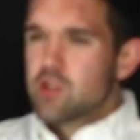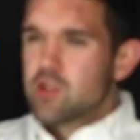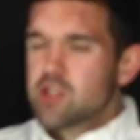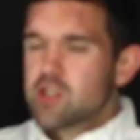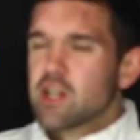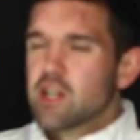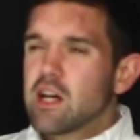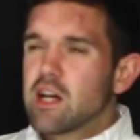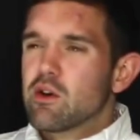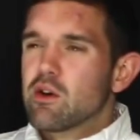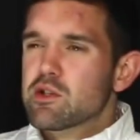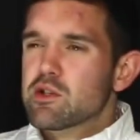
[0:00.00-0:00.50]
Just
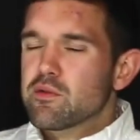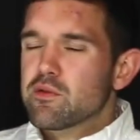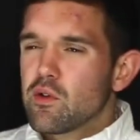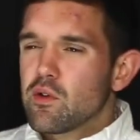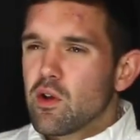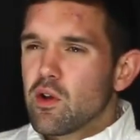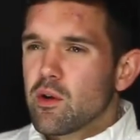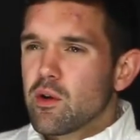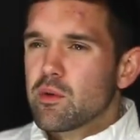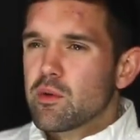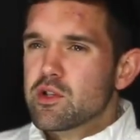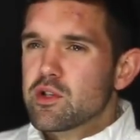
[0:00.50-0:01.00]
like I was full
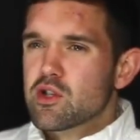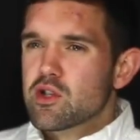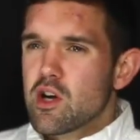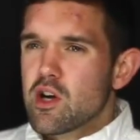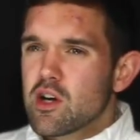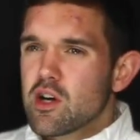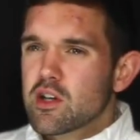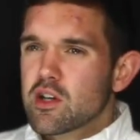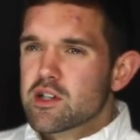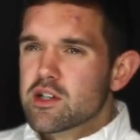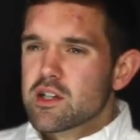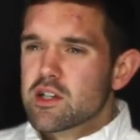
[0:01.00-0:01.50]
on with
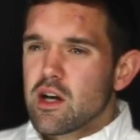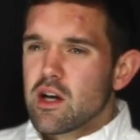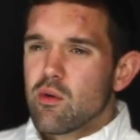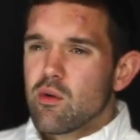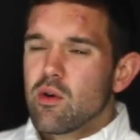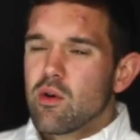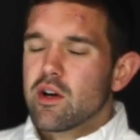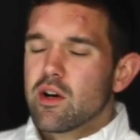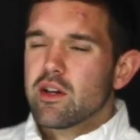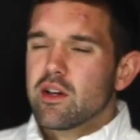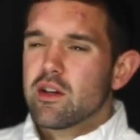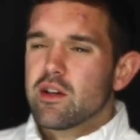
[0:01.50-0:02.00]
drugs, I
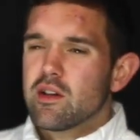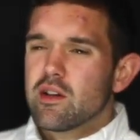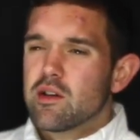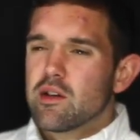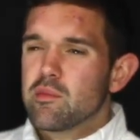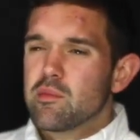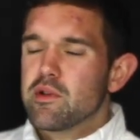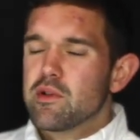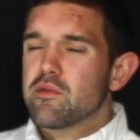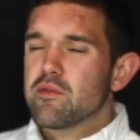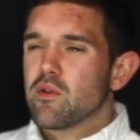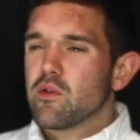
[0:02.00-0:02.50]
wanted to
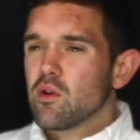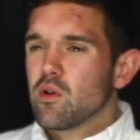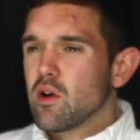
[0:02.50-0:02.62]
be full